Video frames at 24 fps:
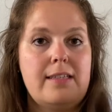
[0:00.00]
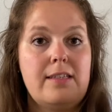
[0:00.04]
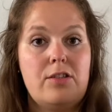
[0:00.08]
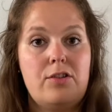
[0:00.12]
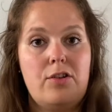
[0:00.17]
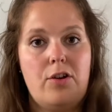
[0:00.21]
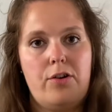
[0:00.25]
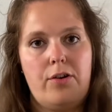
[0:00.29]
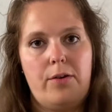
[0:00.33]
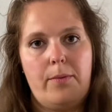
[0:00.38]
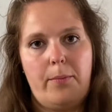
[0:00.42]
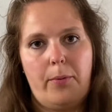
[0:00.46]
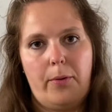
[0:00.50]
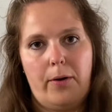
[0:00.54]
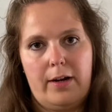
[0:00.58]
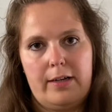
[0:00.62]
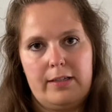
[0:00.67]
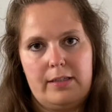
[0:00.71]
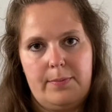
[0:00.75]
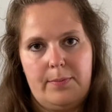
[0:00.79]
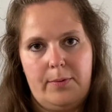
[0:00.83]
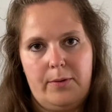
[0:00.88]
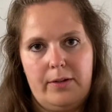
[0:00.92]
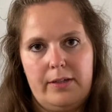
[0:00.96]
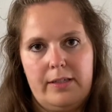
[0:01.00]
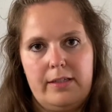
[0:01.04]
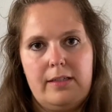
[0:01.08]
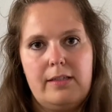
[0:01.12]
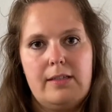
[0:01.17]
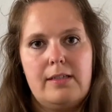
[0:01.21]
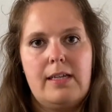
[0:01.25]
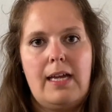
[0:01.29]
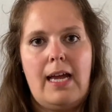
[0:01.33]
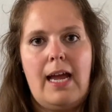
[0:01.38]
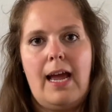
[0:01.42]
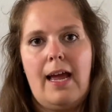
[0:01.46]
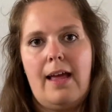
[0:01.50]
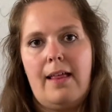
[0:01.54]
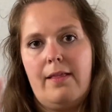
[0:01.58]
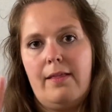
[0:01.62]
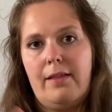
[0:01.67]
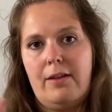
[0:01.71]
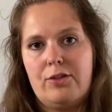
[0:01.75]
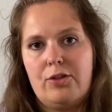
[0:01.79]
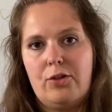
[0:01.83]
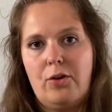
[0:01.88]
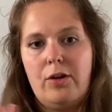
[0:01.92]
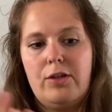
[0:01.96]
a certain price point, and the
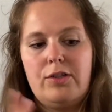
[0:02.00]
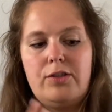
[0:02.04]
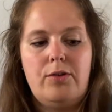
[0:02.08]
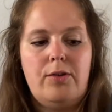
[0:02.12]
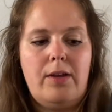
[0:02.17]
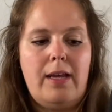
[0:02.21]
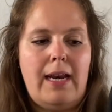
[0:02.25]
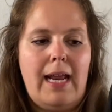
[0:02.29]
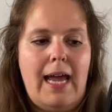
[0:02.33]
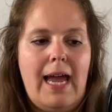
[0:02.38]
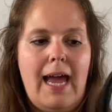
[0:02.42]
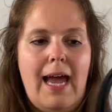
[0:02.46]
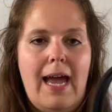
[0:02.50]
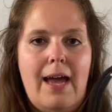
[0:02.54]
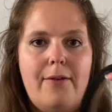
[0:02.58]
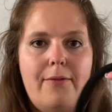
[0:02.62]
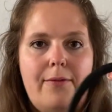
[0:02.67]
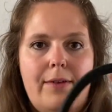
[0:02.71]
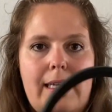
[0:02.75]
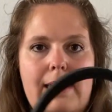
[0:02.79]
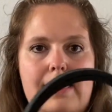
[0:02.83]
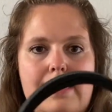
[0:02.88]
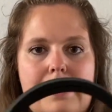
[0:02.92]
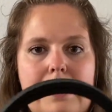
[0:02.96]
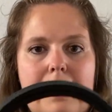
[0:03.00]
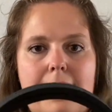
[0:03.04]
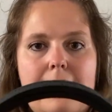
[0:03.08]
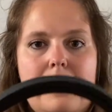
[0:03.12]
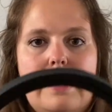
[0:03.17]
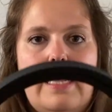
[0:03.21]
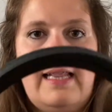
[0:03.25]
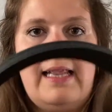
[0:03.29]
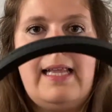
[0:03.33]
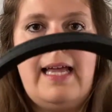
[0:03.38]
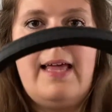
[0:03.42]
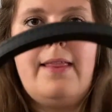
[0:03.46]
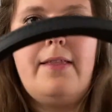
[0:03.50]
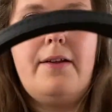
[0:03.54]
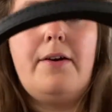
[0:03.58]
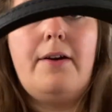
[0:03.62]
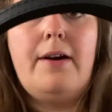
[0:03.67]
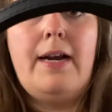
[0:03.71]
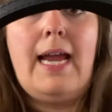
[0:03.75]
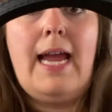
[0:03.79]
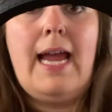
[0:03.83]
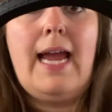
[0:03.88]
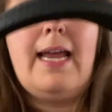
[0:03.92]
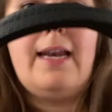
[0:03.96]
choice you can have is in the leather
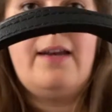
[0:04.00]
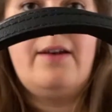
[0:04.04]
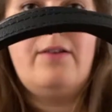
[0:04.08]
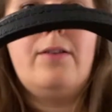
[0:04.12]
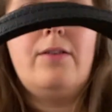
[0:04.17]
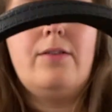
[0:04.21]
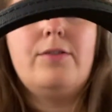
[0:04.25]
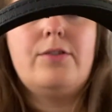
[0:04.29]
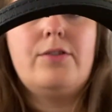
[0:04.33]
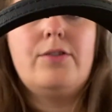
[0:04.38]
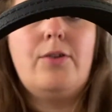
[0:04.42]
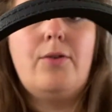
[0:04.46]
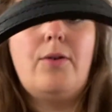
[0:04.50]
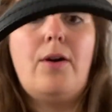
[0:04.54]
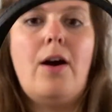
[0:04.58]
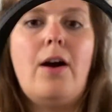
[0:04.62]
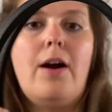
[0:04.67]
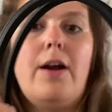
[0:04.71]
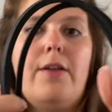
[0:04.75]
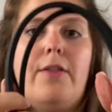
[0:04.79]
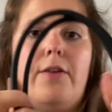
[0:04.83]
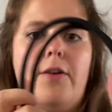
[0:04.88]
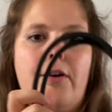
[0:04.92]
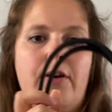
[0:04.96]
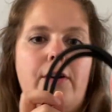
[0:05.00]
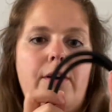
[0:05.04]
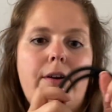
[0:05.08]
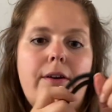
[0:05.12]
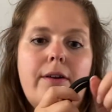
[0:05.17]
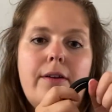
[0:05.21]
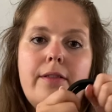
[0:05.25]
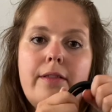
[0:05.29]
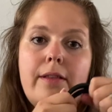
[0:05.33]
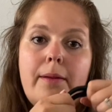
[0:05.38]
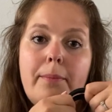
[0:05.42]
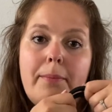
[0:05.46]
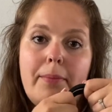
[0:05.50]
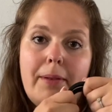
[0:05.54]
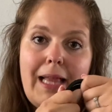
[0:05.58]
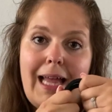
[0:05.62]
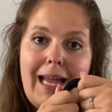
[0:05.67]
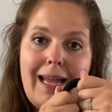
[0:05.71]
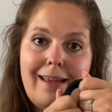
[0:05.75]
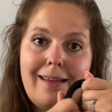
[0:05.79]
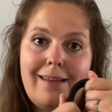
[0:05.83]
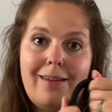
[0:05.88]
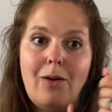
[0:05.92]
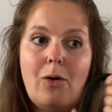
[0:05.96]
handles, so either the
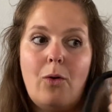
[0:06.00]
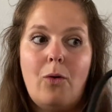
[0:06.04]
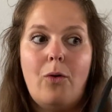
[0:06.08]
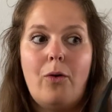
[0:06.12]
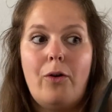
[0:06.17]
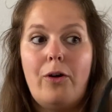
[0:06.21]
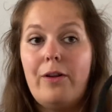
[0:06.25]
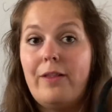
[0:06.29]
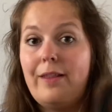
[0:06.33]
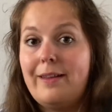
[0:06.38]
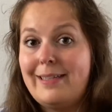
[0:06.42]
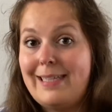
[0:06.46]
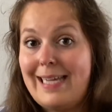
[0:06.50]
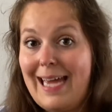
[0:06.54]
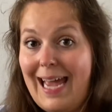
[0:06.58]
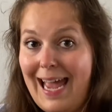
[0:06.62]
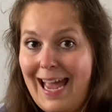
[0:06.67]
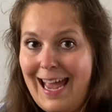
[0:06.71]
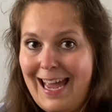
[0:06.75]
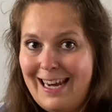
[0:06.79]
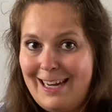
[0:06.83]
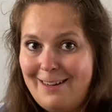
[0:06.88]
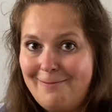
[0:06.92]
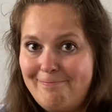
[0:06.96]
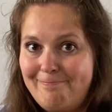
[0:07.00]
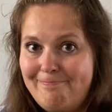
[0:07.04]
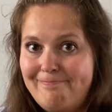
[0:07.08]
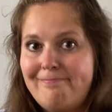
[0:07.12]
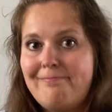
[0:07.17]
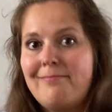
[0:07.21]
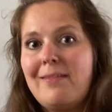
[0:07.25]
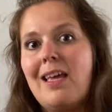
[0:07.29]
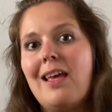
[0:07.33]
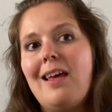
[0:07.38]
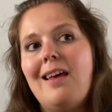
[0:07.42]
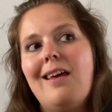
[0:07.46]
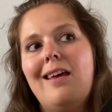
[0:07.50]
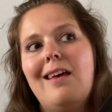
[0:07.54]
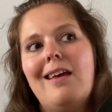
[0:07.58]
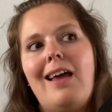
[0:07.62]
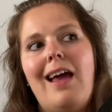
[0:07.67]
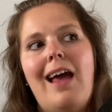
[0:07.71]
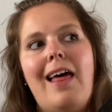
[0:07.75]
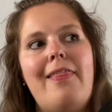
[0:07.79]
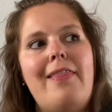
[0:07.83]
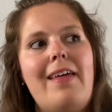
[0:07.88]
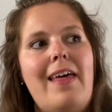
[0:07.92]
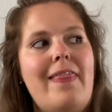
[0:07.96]
black or the tan.
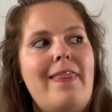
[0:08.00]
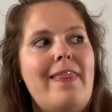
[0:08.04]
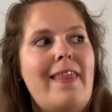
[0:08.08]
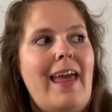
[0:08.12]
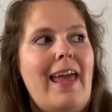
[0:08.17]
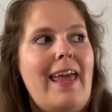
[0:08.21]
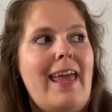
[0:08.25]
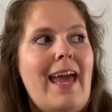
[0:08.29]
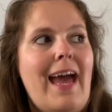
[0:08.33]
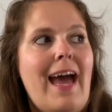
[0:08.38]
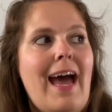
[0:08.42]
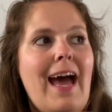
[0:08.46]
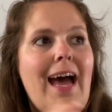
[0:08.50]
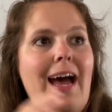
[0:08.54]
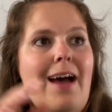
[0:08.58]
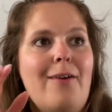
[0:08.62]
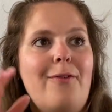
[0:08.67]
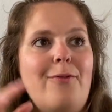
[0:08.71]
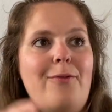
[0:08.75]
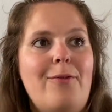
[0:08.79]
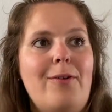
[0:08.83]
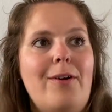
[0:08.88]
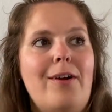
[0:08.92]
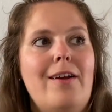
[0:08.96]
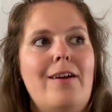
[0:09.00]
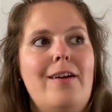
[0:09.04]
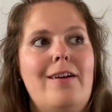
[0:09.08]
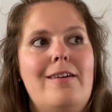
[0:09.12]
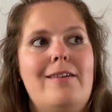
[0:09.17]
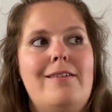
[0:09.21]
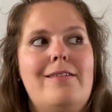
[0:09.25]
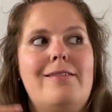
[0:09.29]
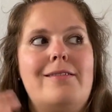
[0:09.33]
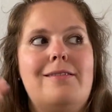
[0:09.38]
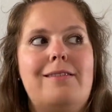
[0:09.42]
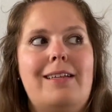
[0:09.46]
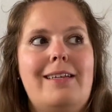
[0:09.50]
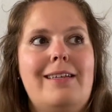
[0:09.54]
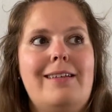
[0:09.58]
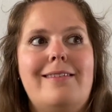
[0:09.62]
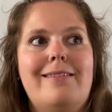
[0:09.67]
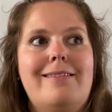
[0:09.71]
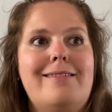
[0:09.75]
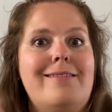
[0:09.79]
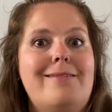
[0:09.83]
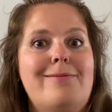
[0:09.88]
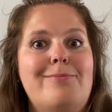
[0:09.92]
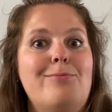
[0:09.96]
And then they have like
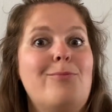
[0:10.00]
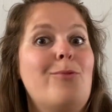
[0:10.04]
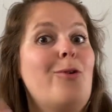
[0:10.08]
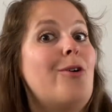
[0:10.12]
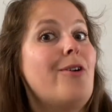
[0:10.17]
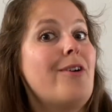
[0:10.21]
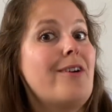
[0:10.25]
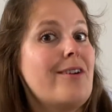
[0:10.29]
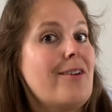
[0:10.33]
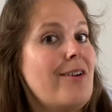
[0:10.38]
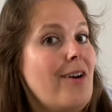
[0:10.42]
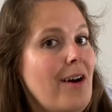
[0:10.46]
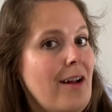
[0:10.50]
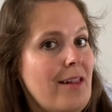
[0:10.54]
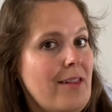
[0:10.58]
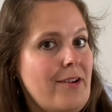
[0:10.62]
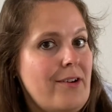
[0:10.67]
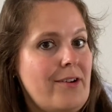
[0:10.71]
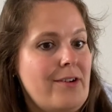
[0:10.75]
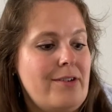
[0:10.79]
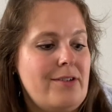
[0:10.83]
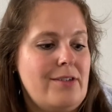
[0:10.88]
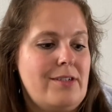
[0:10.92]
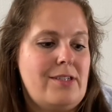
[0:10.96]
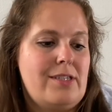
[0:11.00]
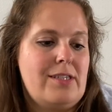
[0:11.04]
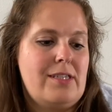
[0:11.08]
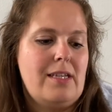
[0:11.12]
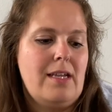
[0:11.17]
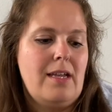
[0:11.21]
more colors,